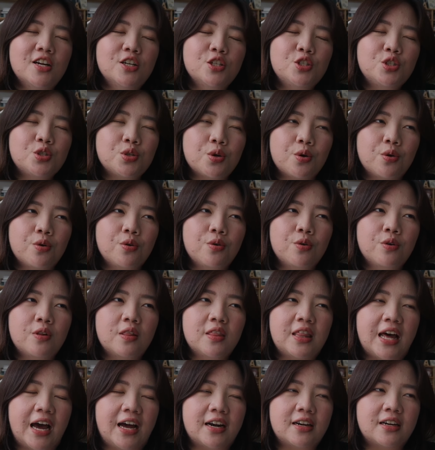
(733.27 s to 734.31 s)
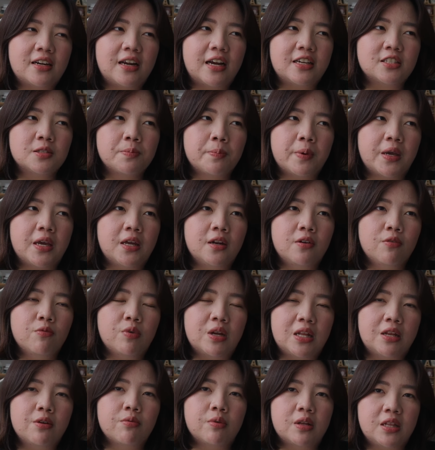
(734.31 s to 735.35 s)
So that has been
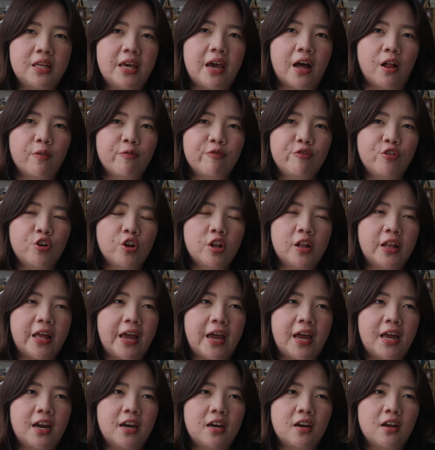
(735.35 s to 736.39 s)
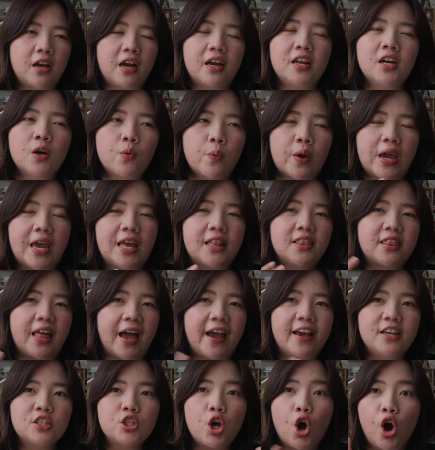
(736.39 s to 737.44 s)
really helpful, and in a way it
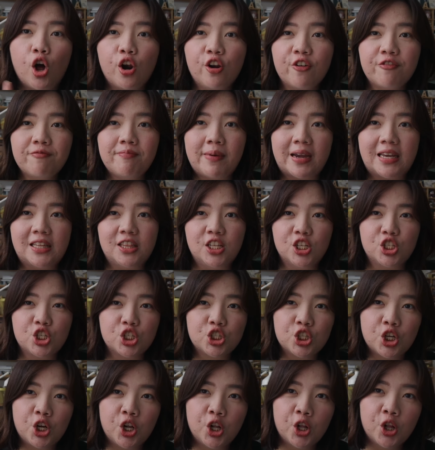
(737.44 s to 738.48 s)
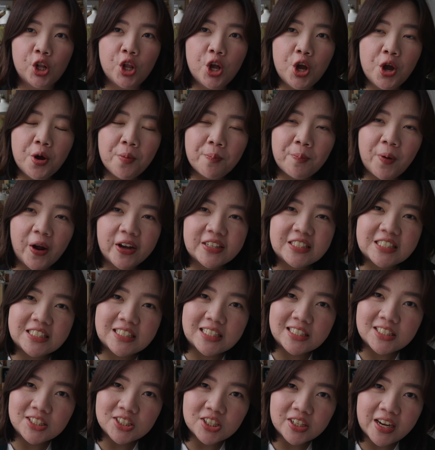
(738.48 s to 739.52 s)
ties all of my digital
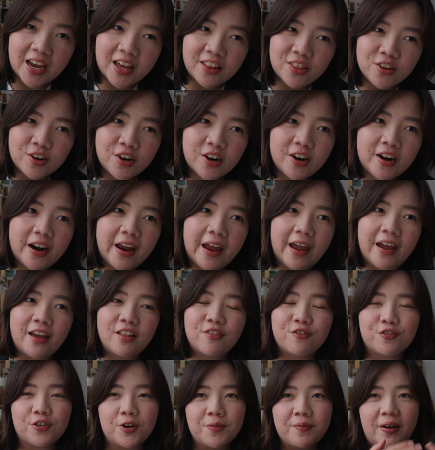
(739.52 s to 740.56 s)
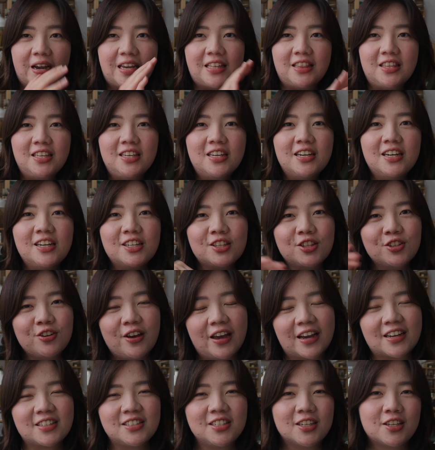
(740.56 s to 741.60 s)
processes together, and from idea to
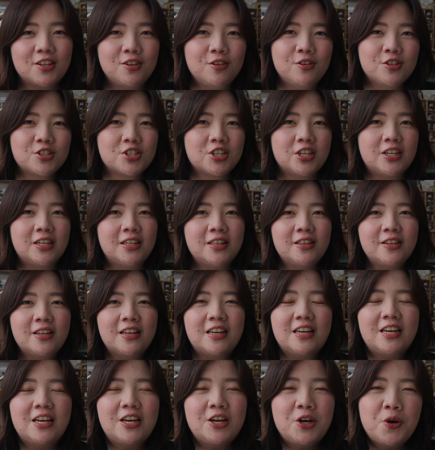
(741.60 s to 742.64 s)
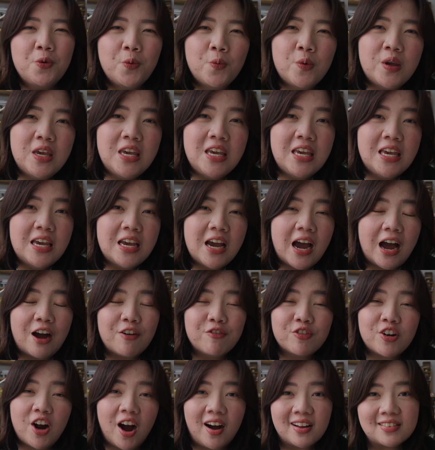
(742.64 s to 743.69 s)
execution, we
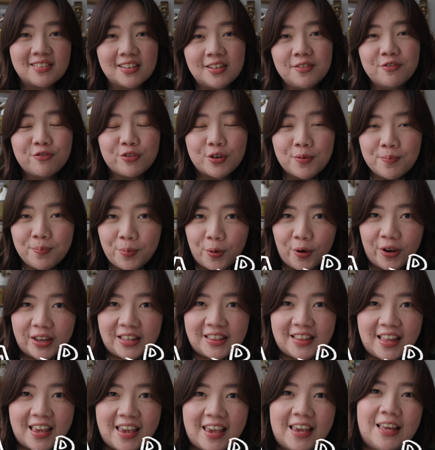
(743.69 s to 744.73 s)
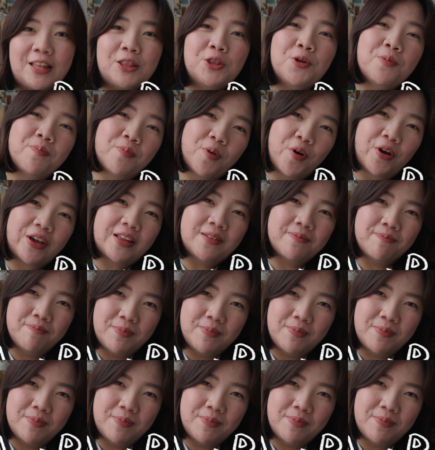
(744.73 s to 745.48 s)
have gotten from point A to point